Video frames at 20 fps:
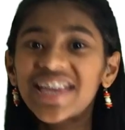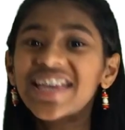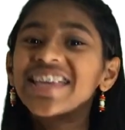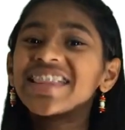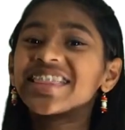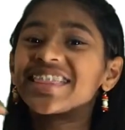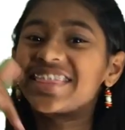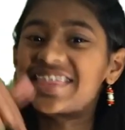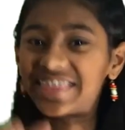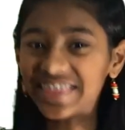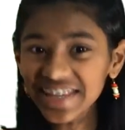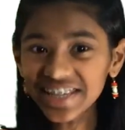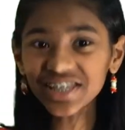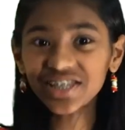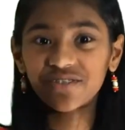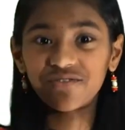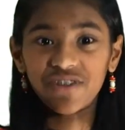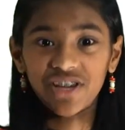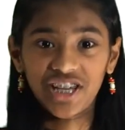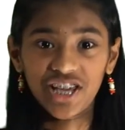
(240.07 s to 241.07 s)
in this
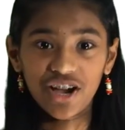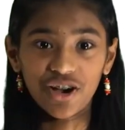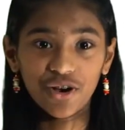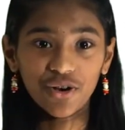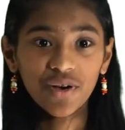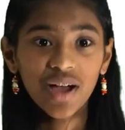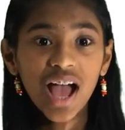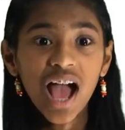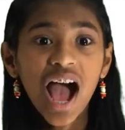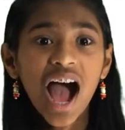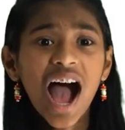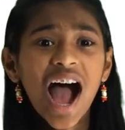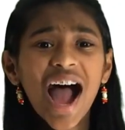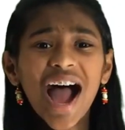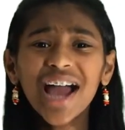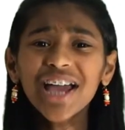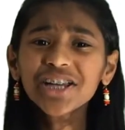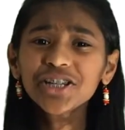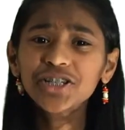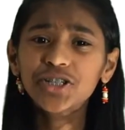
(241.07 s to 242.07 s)
video,
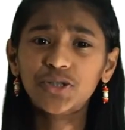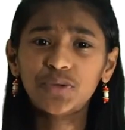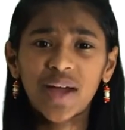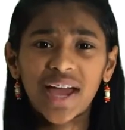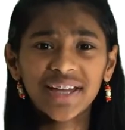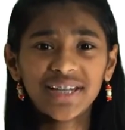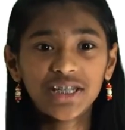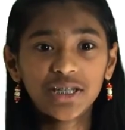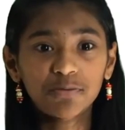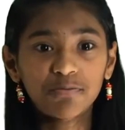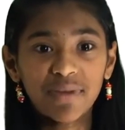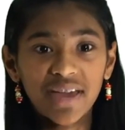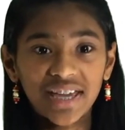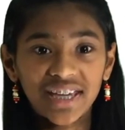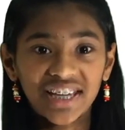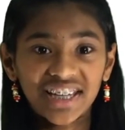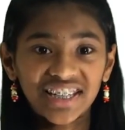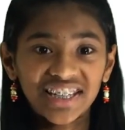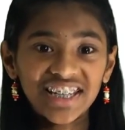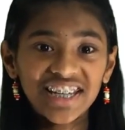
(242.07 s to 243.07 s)
I tried to make
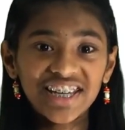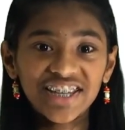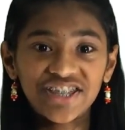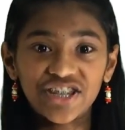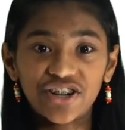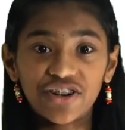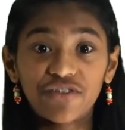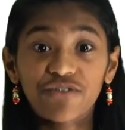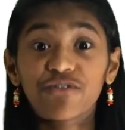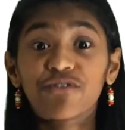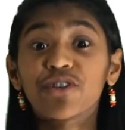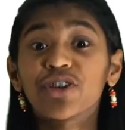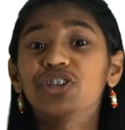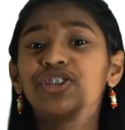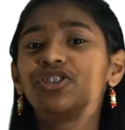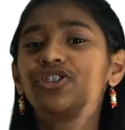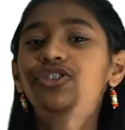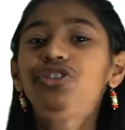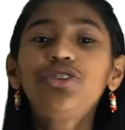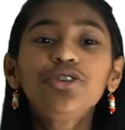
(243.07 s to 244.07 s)
it easier for
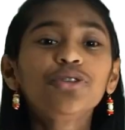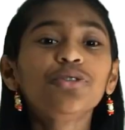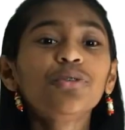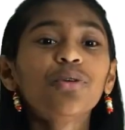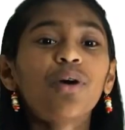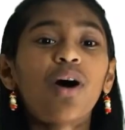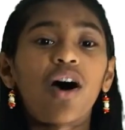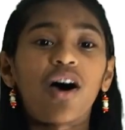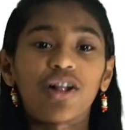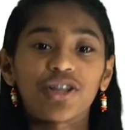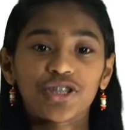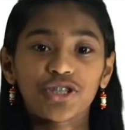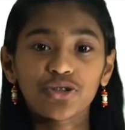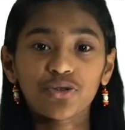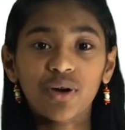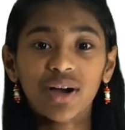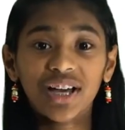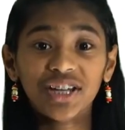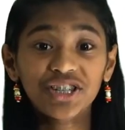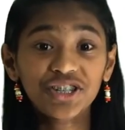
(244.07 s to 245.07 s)
you all to
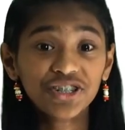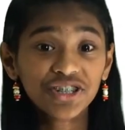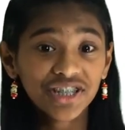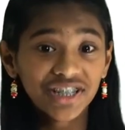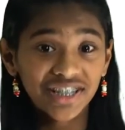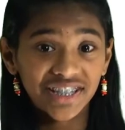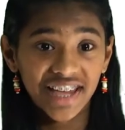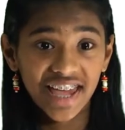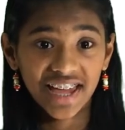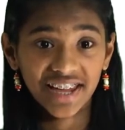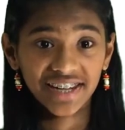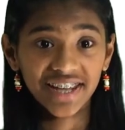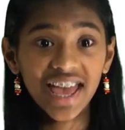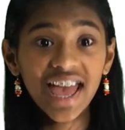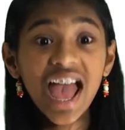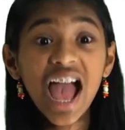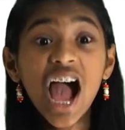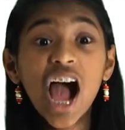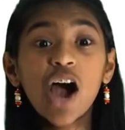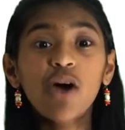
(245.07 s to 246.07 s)
understand
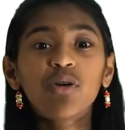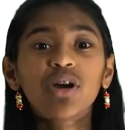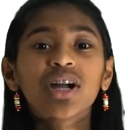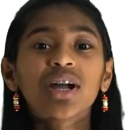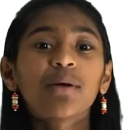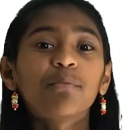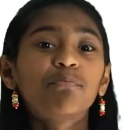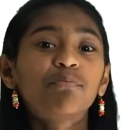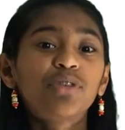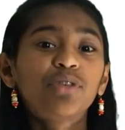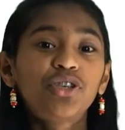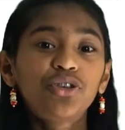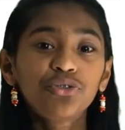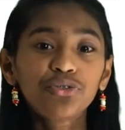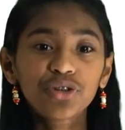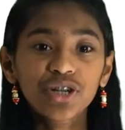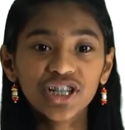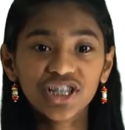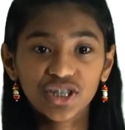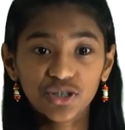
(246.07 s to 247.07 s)
how a
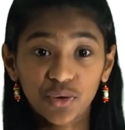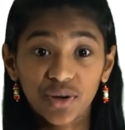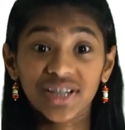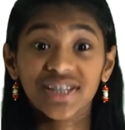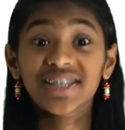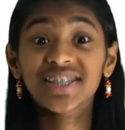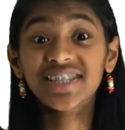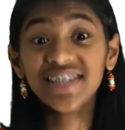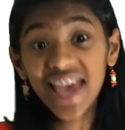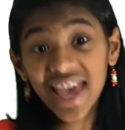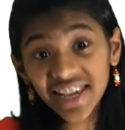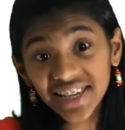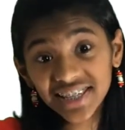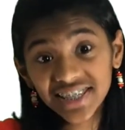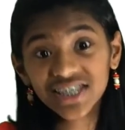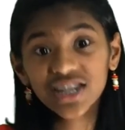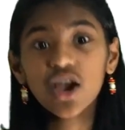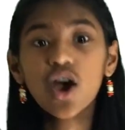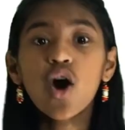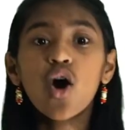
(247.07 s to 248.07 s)
computer stores
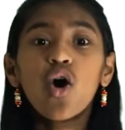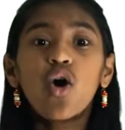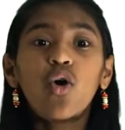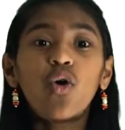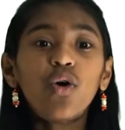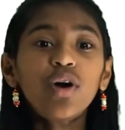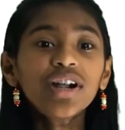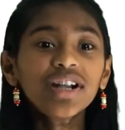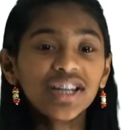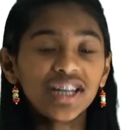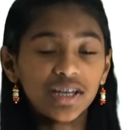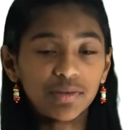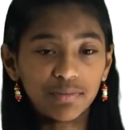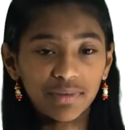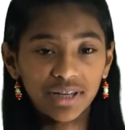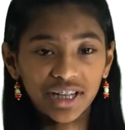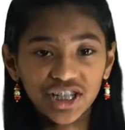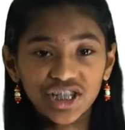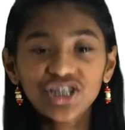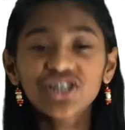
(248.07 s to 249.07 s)
text or
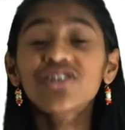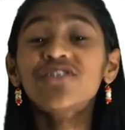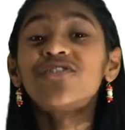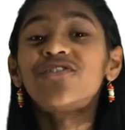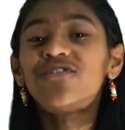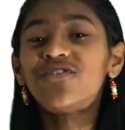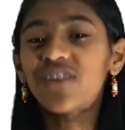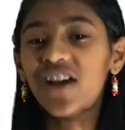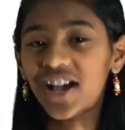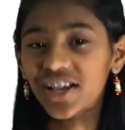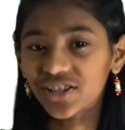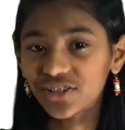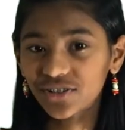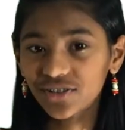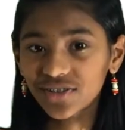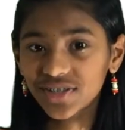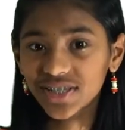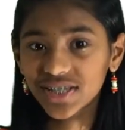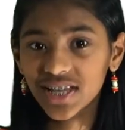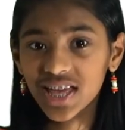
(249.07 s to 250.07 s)
image
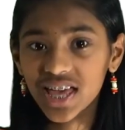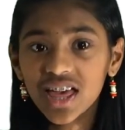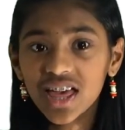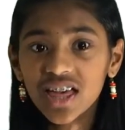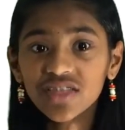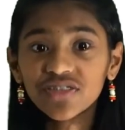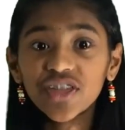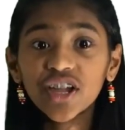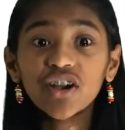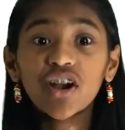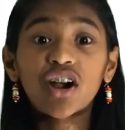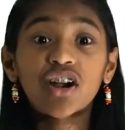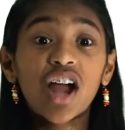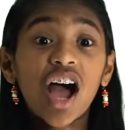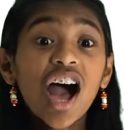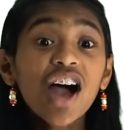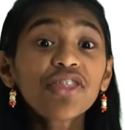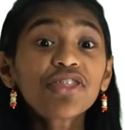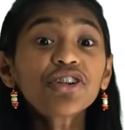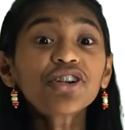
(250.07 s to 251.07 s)
files. There are
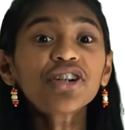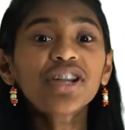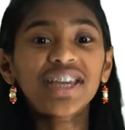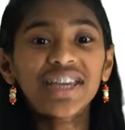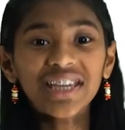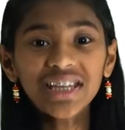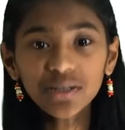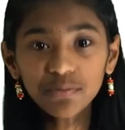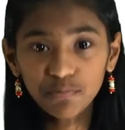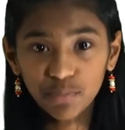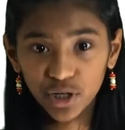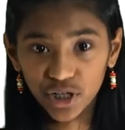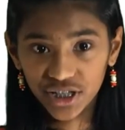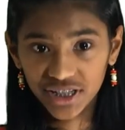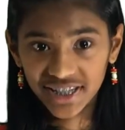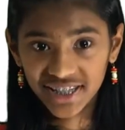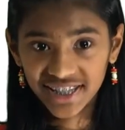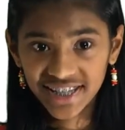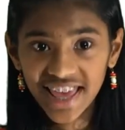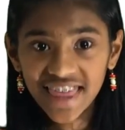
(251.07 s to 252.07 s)
other
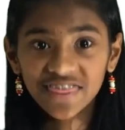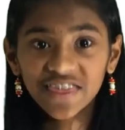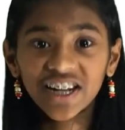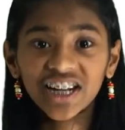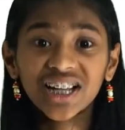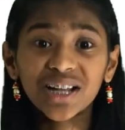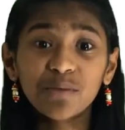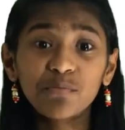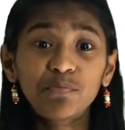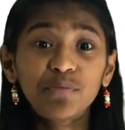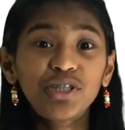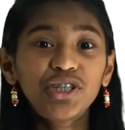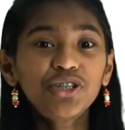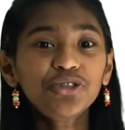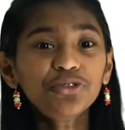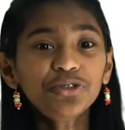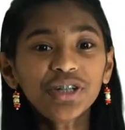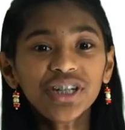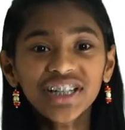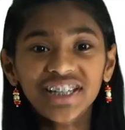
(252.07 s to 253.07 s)
inputs that a
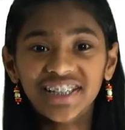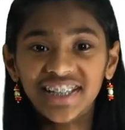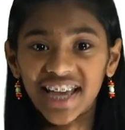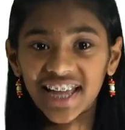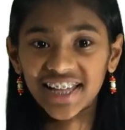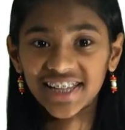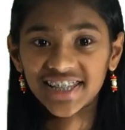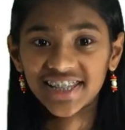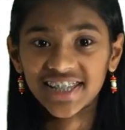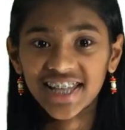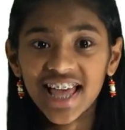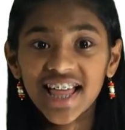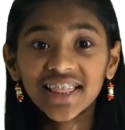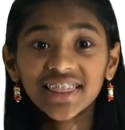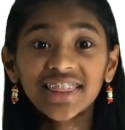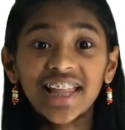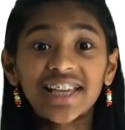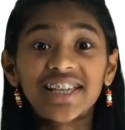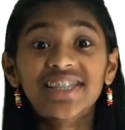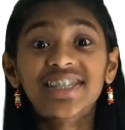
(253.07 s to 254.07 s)
computer gets,
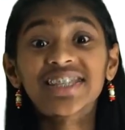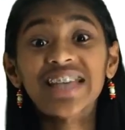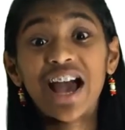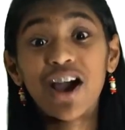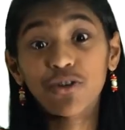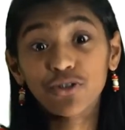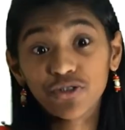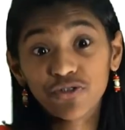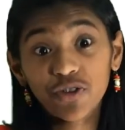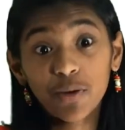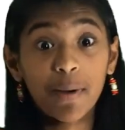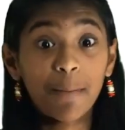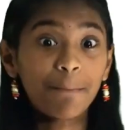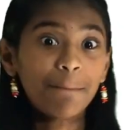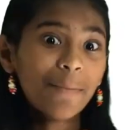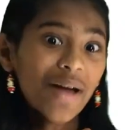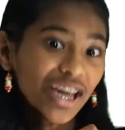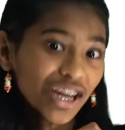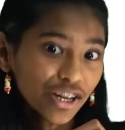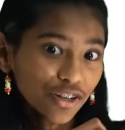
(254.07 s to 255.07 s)
like sound from a
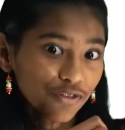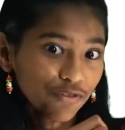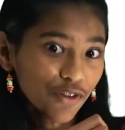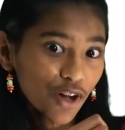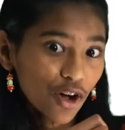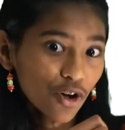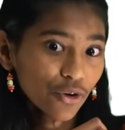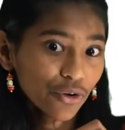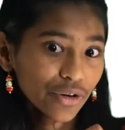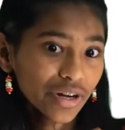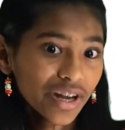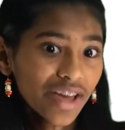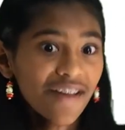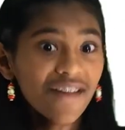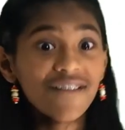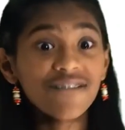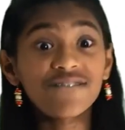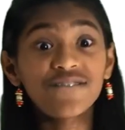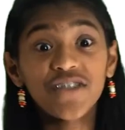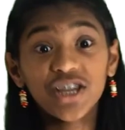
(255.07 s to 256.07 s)
microphone,
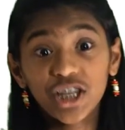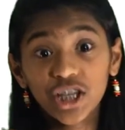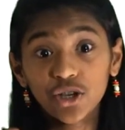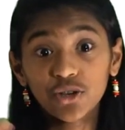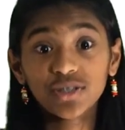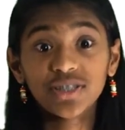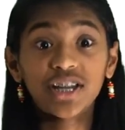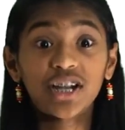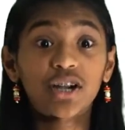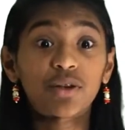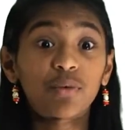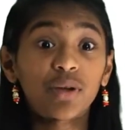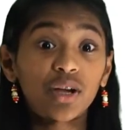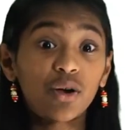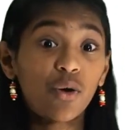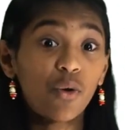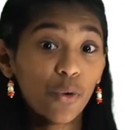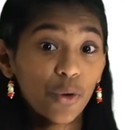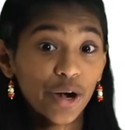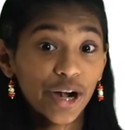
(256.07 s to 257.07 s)
videos that are
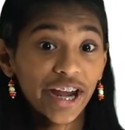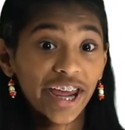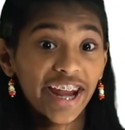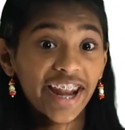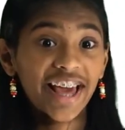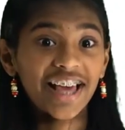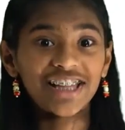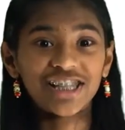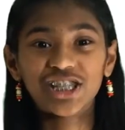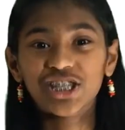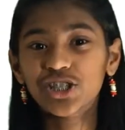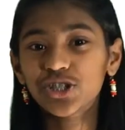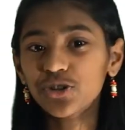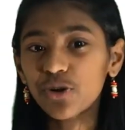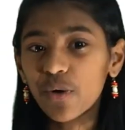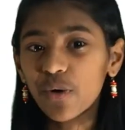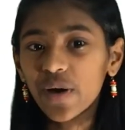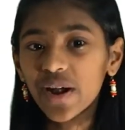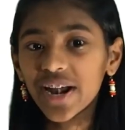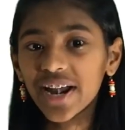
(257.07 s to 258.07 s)
recorded and
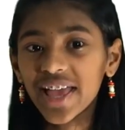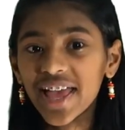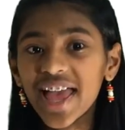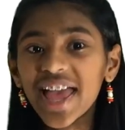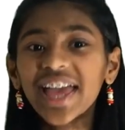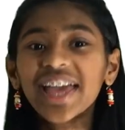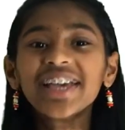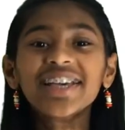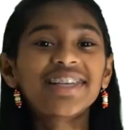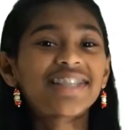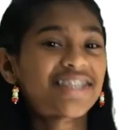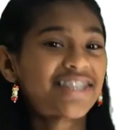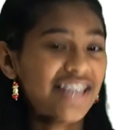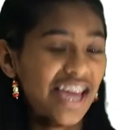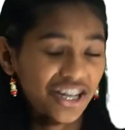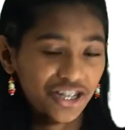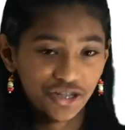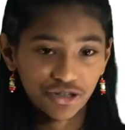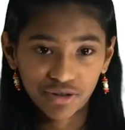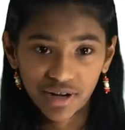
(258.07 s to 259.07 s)
stored,
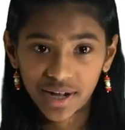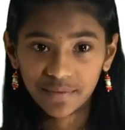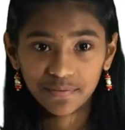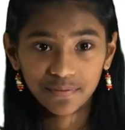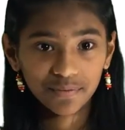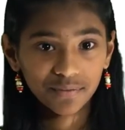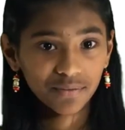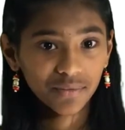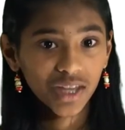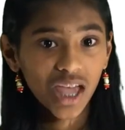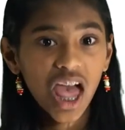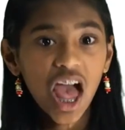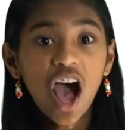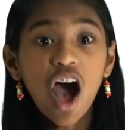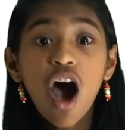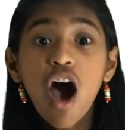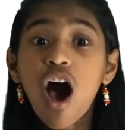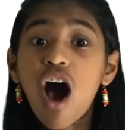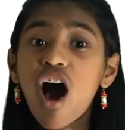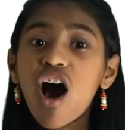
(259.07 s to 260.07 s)
etc.
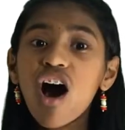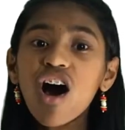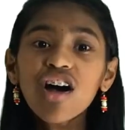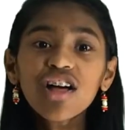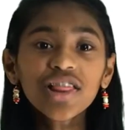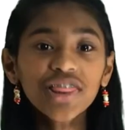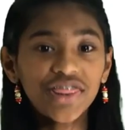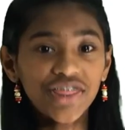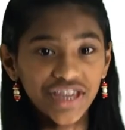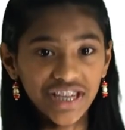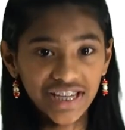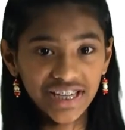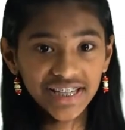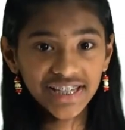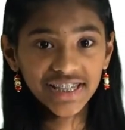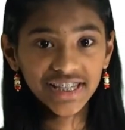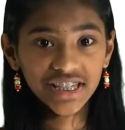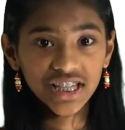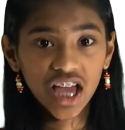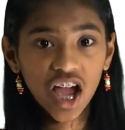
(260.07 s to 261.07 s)
All these
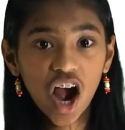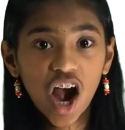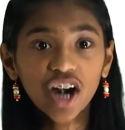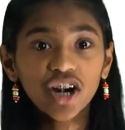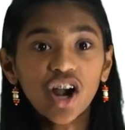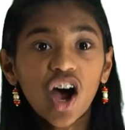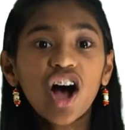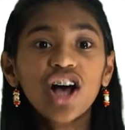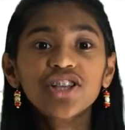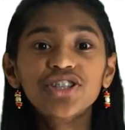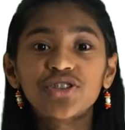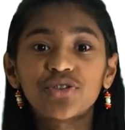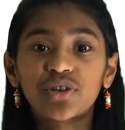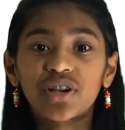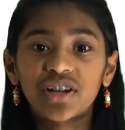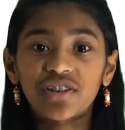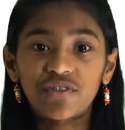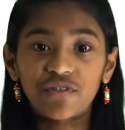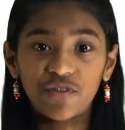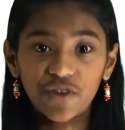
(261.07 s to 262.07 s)
are also
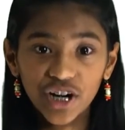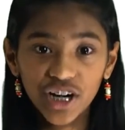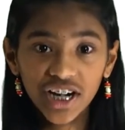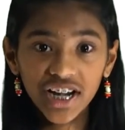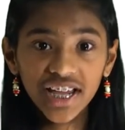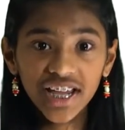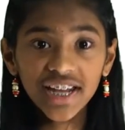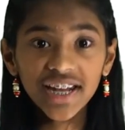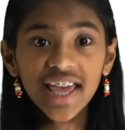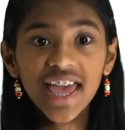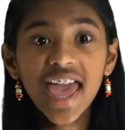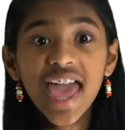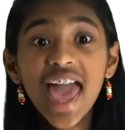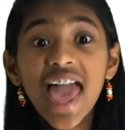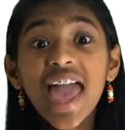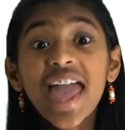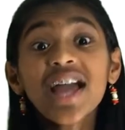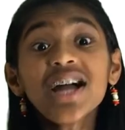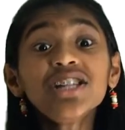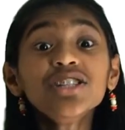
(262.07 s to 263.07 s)
converted
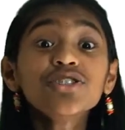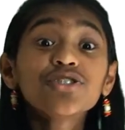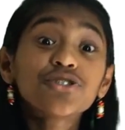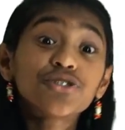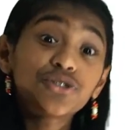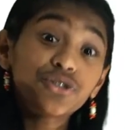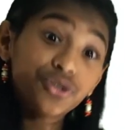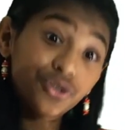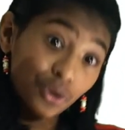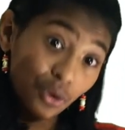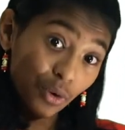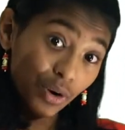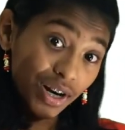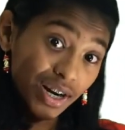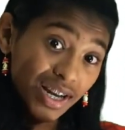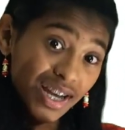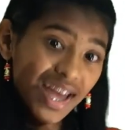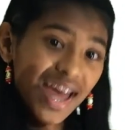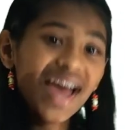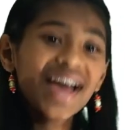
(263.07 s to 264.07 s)
and
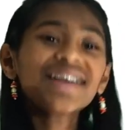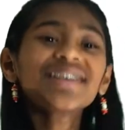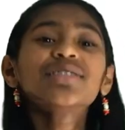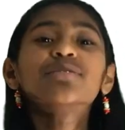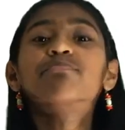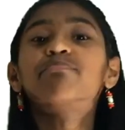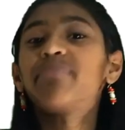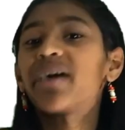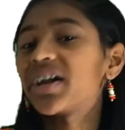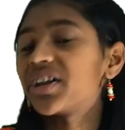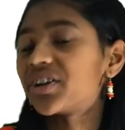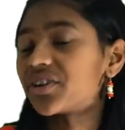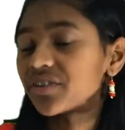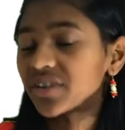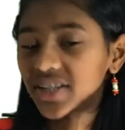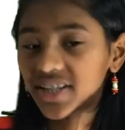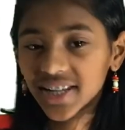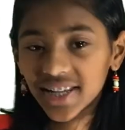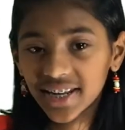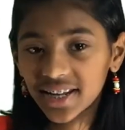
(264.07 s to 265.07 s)
stored as
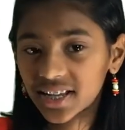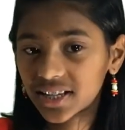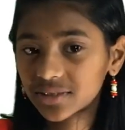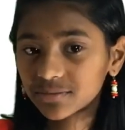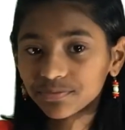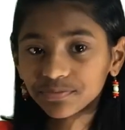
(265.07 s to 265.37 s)
binary data.